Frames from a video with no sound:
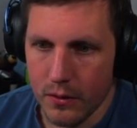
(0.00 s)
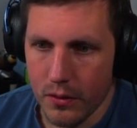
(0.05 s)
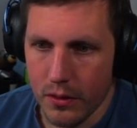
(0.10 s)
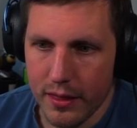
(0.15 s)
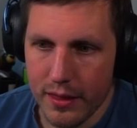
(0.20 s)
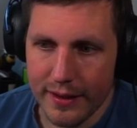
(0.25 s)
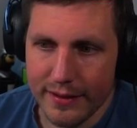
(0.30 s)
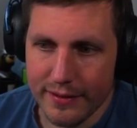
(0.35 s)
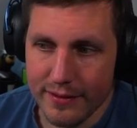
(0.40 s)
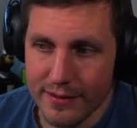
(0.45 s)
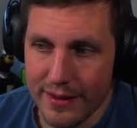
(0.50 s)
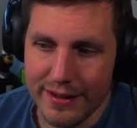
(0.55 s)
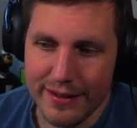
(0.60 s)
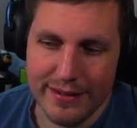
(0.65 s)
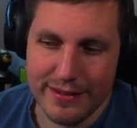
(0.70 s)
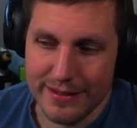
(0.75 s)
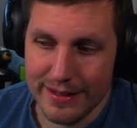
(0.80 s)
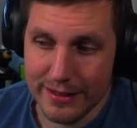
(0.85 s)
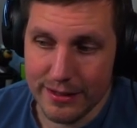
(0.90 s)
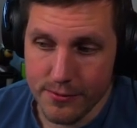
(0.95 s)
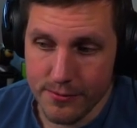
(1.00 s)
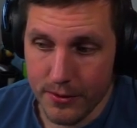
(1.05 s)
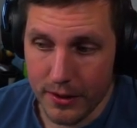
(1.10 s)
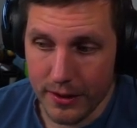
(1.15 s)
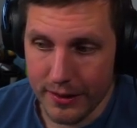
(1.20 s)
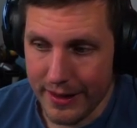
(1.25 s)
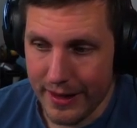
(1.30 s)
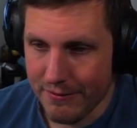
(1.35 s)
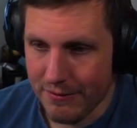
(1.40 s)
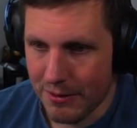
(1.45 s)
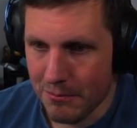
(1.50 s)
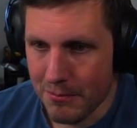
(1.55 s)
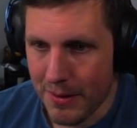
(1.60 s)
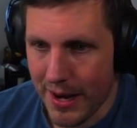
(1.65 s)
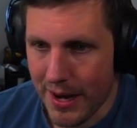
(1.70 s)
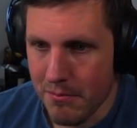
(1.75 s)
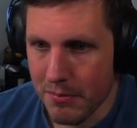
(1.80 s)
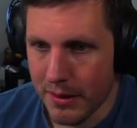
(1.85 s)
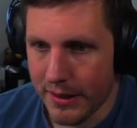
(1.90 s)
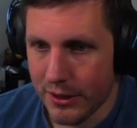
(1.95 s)
things that 6'11"
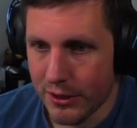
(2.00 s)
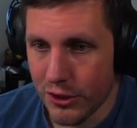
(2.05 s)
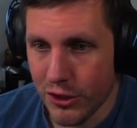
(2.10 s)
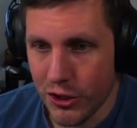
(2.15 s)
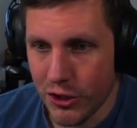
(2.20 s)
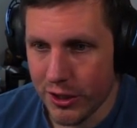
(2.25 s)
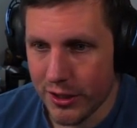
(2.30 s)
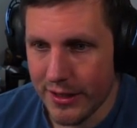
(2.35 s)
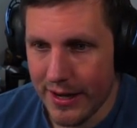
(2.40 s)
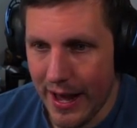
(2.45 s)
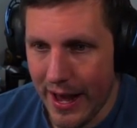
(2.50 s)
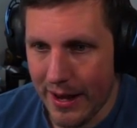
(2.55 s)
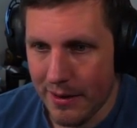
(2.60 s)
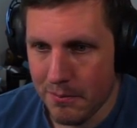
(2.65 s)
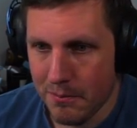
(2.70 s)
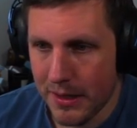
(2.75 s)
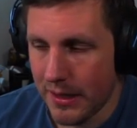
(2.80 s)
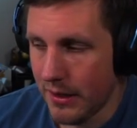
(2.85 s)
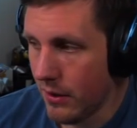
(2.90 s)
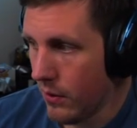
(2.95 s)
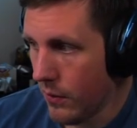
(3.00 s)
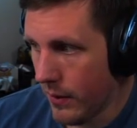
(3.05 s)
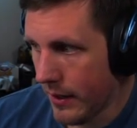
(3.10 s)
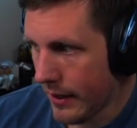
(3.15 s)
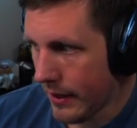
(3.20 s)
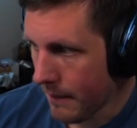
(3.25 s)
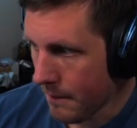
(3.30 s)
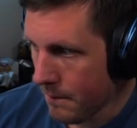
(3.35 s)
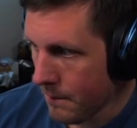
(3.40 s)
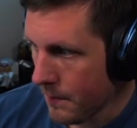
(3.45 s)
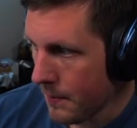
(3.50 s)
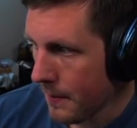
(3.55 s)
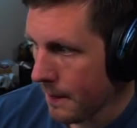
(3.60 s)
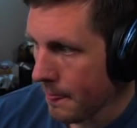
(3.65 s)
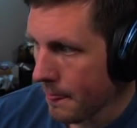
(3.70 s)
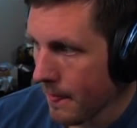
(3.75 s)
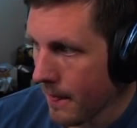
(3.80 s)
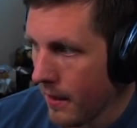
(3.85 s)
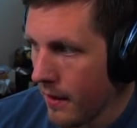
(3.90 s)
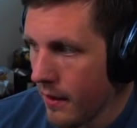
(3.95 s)
my players should not be doing.
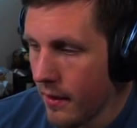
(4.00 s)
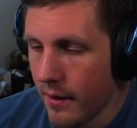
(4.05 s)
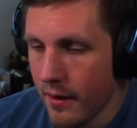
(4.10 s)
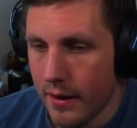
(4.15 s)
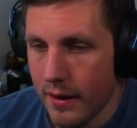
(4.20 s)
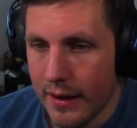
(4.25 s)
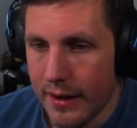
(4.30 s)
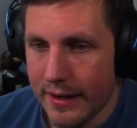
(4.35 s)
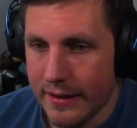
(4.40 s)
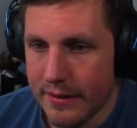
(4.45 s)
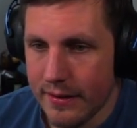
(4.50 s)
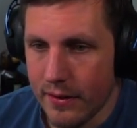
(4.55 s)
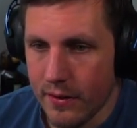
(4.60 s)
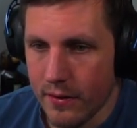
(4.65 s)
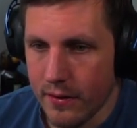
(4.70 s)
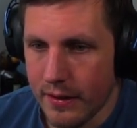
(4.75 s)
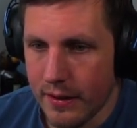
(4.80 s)
Interior